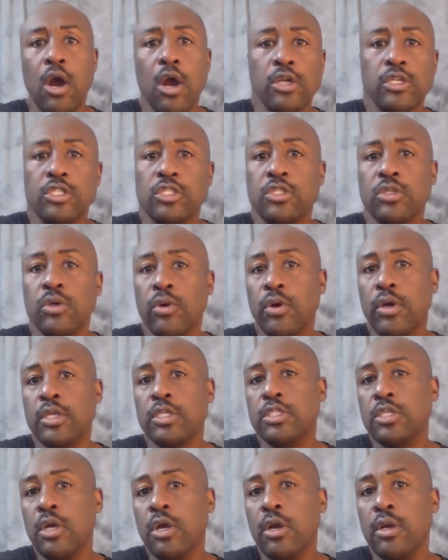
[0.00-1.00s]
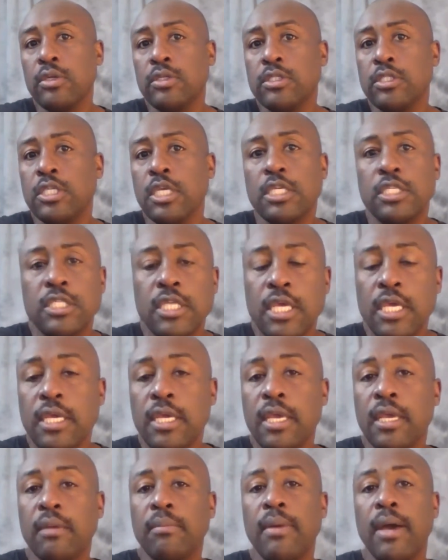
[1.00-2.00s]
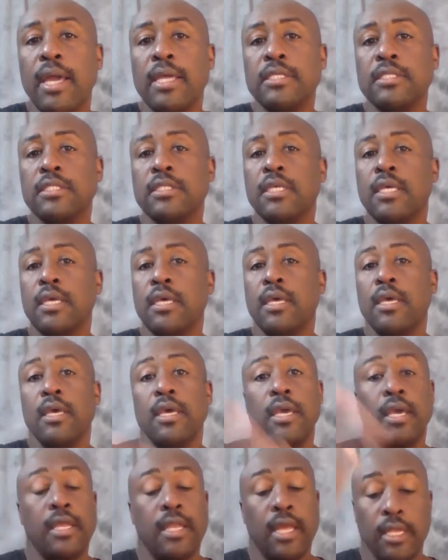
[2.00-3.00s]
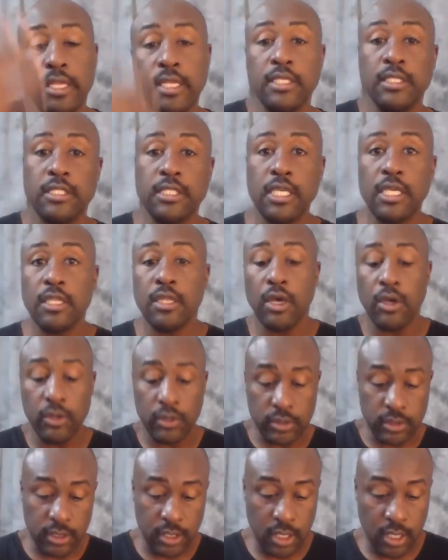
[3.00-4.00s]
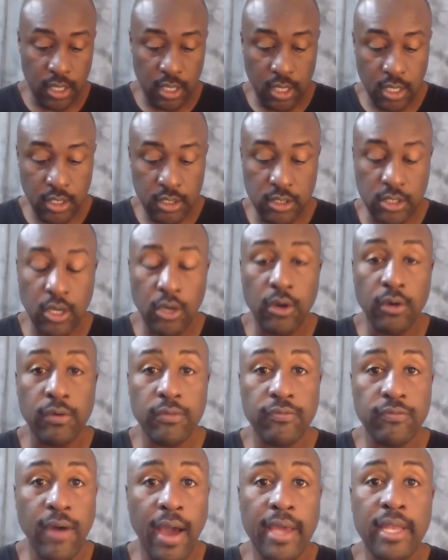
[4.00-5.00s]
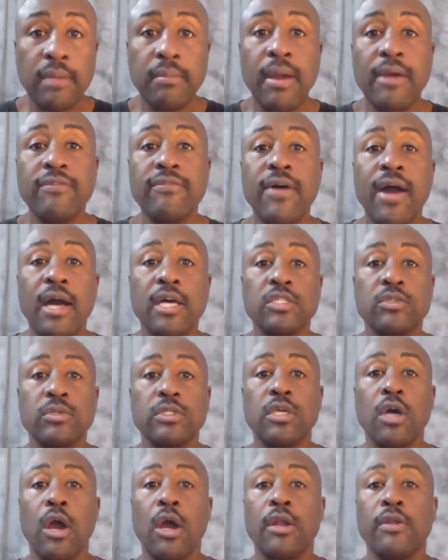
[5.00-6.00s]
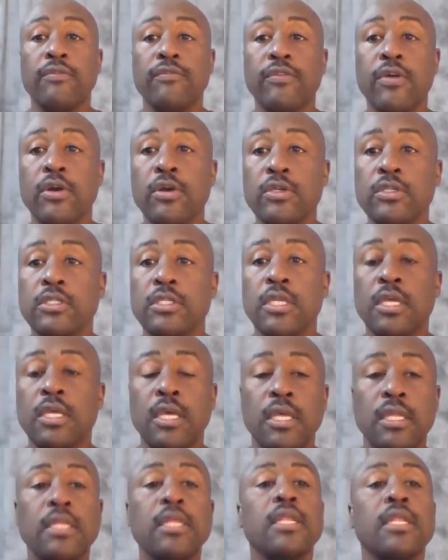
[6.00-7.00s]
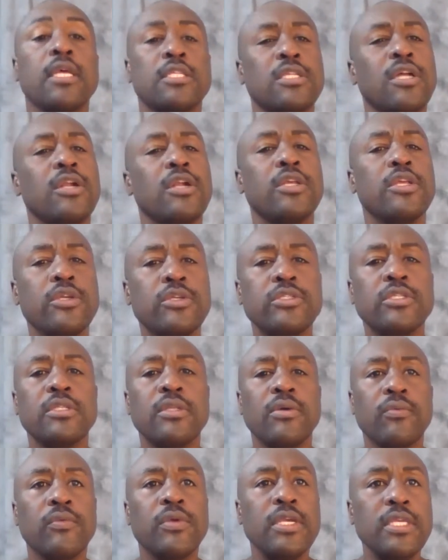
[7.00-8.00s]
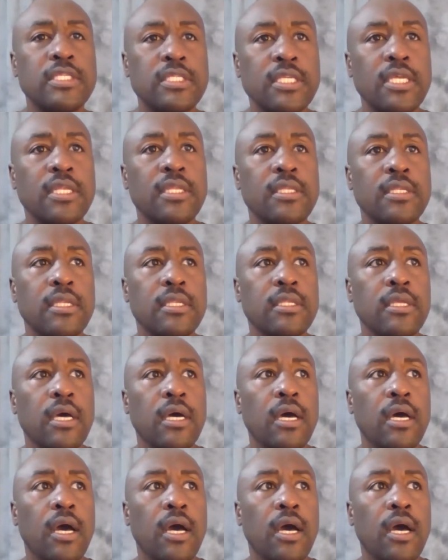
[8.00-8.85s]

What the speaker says: hard storage or 16 gigabytes, and I didn't see those. So finding my files was hard at first. Then I started using the recent